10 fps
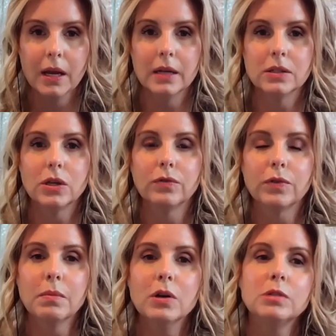and so
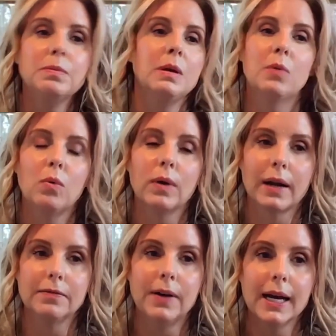for most people what i
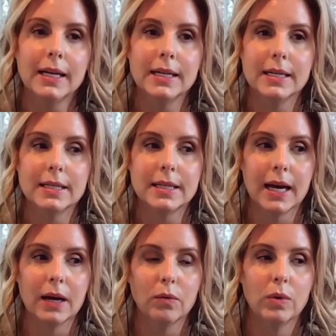find is
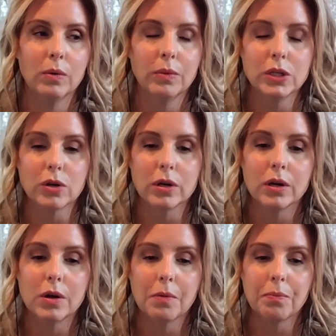that when we start
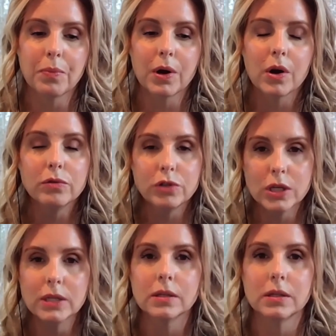
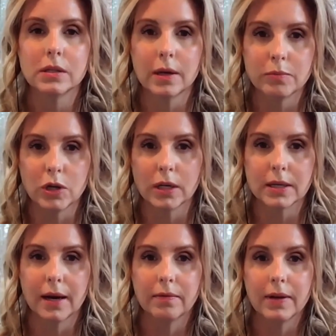approaching the subject
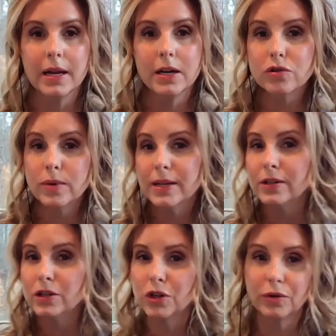of entering
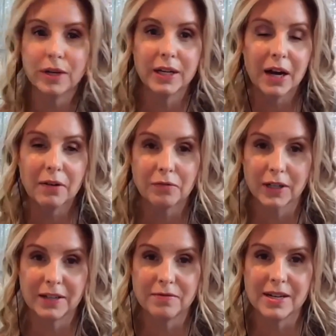the journey of
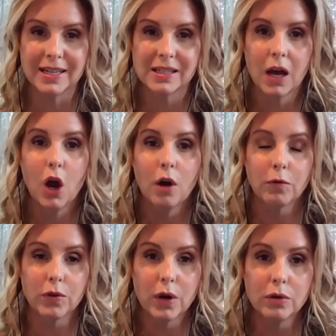forgiveness
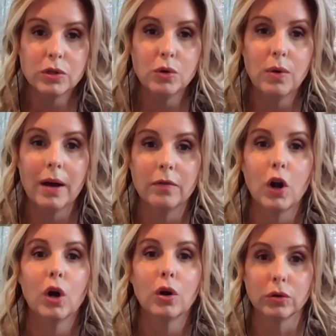for those who have
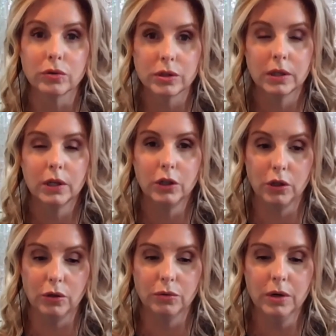hurt
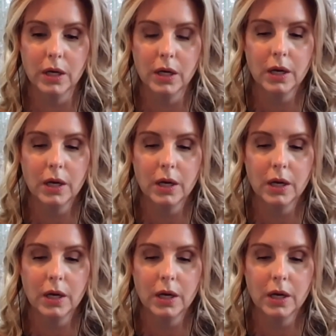you